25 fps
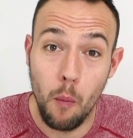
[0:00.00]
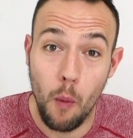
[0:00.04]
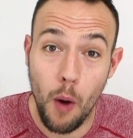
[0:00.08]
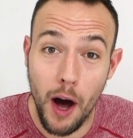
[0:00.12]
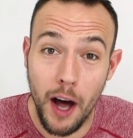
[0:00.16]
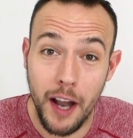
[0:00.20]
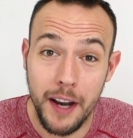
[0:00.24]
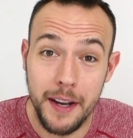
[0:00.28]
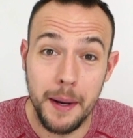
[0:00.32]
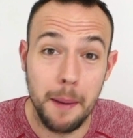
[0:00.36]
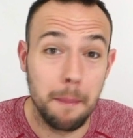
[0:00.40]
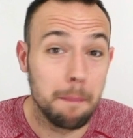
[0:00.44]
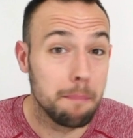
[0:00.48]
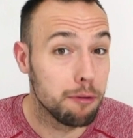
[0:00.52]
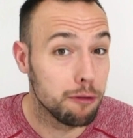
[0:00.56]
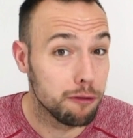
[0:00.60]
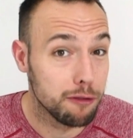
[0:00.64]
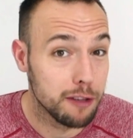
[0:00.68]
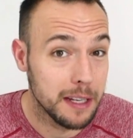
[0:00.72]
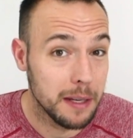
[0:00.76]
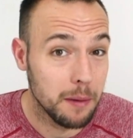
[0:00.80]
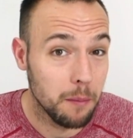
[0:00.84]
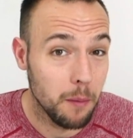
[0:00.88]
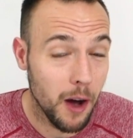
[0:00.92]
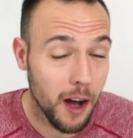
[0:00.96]
1
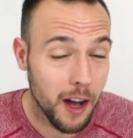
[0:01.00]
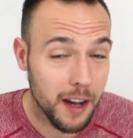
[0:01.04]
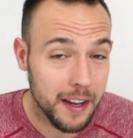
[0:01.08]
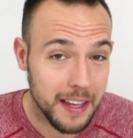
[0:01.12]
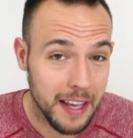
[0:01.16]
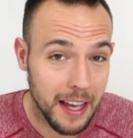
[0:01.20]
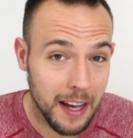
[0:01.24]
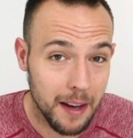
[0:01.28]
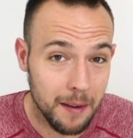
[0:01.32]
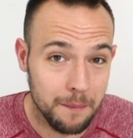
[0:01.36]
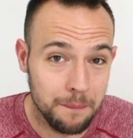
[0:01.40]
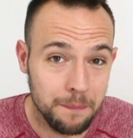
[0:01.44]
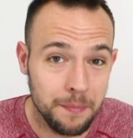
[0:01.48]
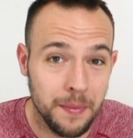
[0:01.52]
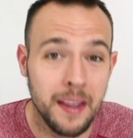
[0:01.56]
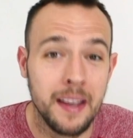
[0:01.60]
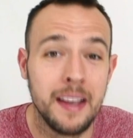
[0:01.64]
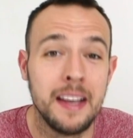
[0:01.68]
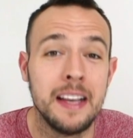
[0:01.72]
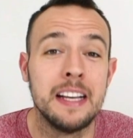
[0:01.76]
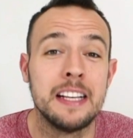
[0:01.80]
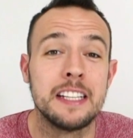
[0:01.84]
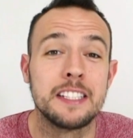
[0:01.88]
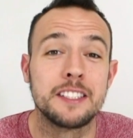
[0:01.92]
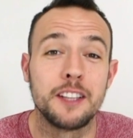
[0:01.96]
pre-workout.
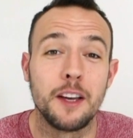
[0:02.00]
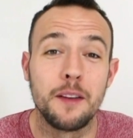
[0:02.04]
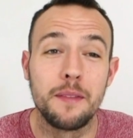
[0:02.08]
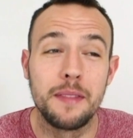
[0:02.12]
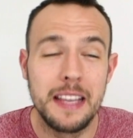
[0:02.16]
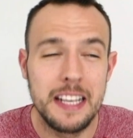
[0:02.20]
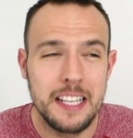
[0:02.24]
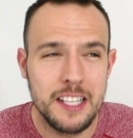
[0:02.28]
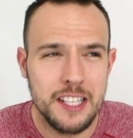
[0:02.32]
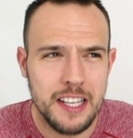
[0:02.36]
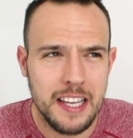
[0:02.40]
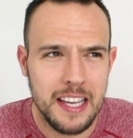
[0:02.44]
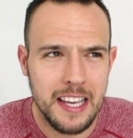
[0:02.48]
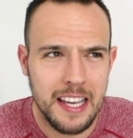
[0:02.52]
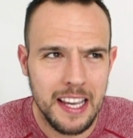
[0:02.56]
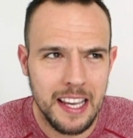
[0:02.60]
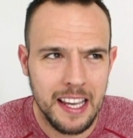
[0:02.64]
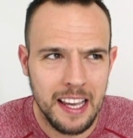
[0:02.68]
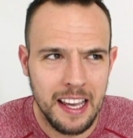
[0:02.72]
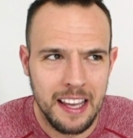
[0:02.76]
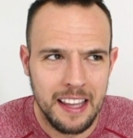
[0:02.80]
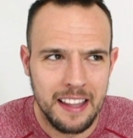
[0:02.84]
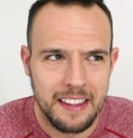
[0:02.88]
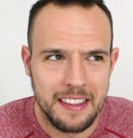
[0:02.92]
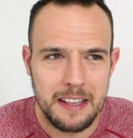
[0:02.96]
So this
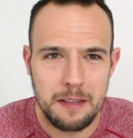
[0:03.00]
year,